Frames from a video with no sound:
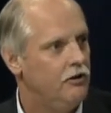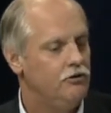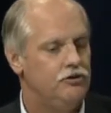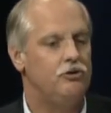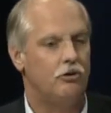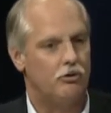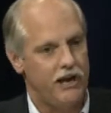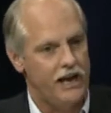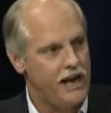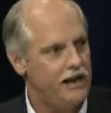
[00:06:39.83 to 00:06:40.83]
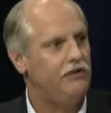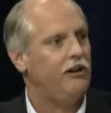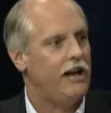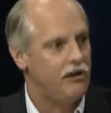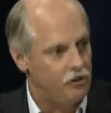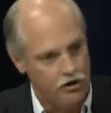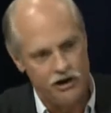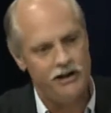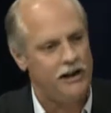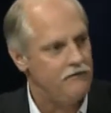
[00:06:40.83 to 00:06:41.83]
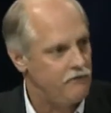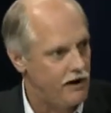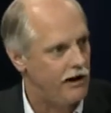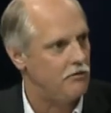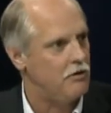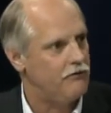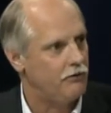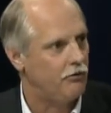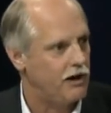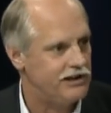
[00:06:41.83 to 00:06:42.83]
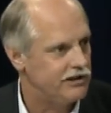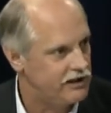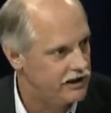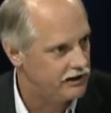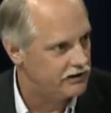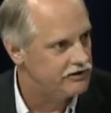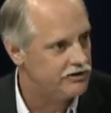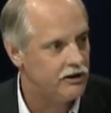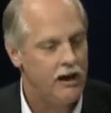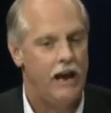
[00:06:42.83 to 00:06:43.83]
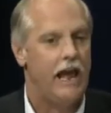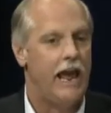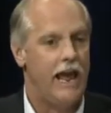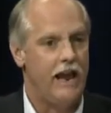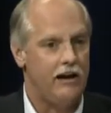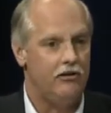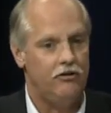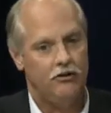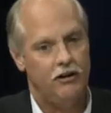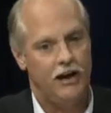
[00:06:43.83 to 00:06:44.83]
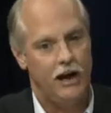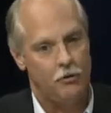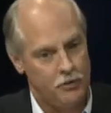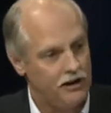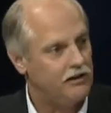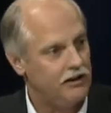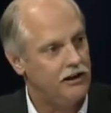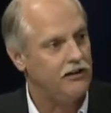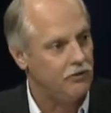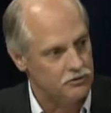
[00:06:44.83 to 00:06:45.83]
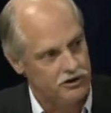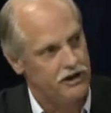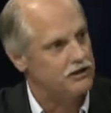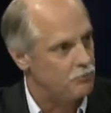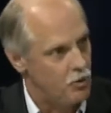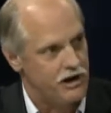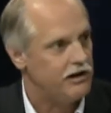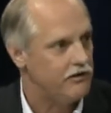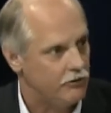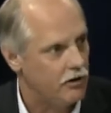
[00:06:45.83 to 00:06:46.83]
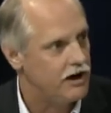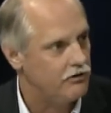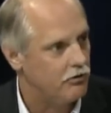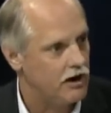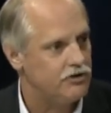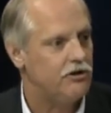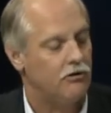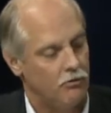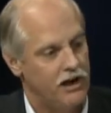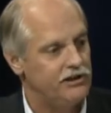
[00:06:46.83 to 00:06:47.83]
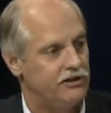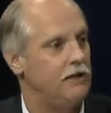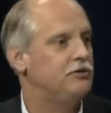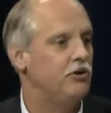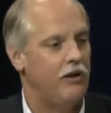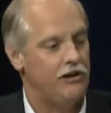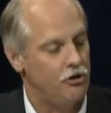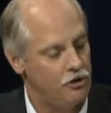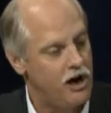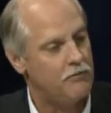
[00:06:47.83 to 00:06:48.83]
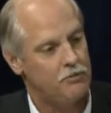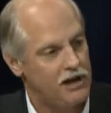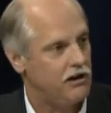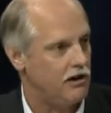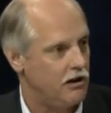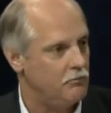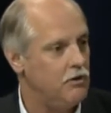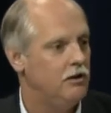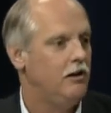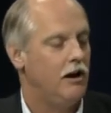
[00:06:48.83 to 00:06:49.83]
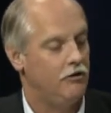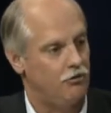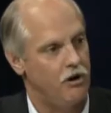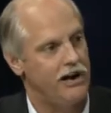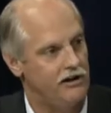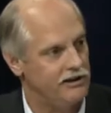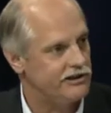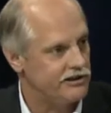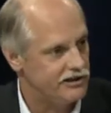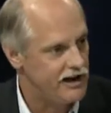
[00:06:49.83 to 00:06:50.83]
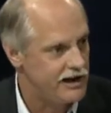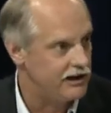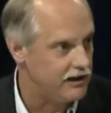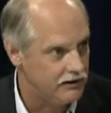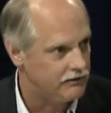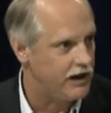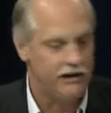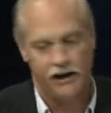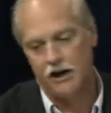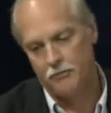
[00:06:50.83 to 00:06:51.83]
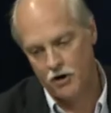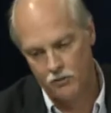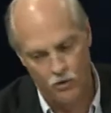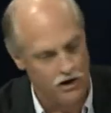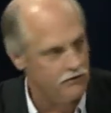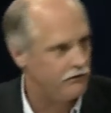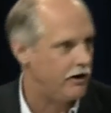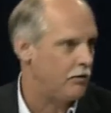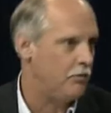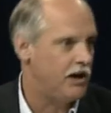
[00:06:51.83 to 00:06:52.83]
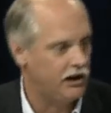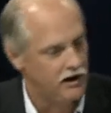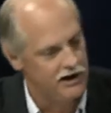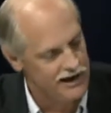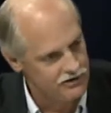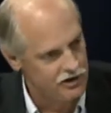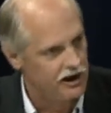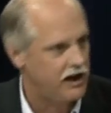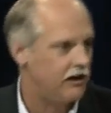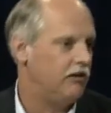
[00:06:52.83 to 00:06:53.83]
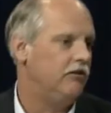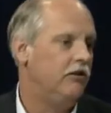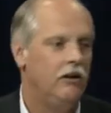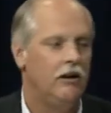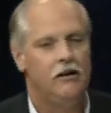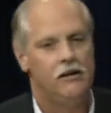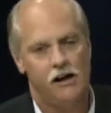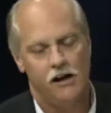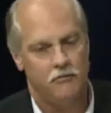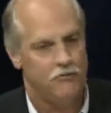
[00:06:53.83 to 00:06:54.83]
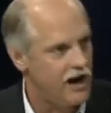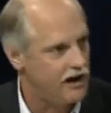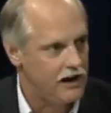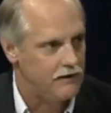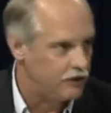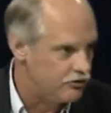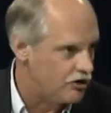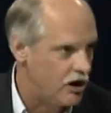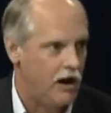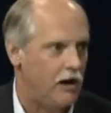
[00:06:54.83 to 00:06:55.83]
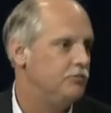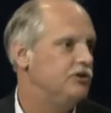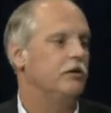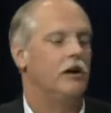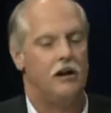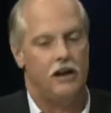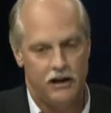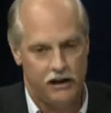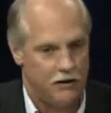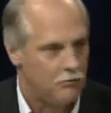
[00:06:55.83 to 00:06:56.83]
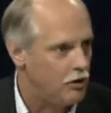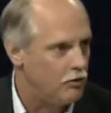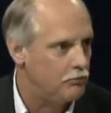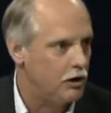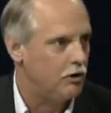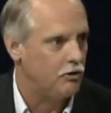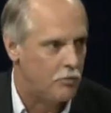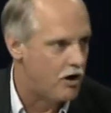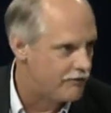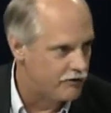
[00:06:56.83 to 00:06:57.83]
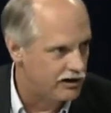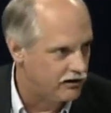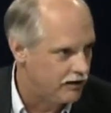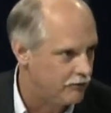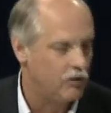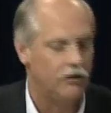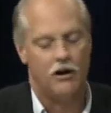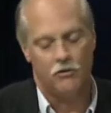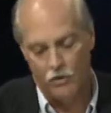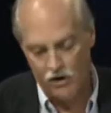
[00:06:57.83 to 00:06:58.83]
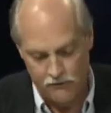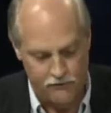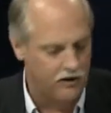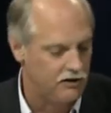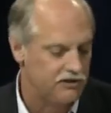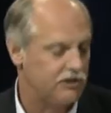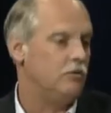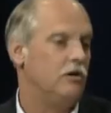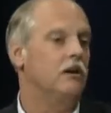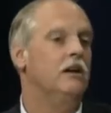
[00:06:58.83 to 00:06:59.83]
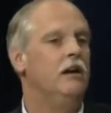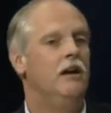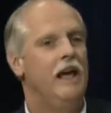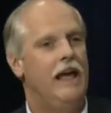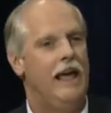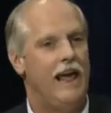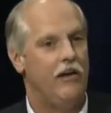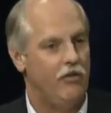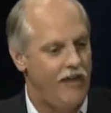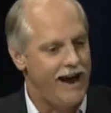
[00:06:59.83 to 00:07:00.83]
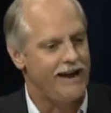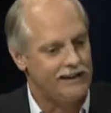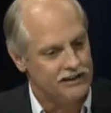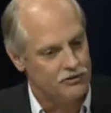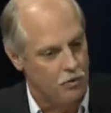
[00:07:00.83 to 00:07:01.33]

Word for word: to create a good environment for raising kids and helping get those kids pointed in the right direction and raised up so they do not become a drain on society, ending up on welfare, being uneducated, um, not having jobs, uh, ending up below the poverty level and on welfare and so on. And that is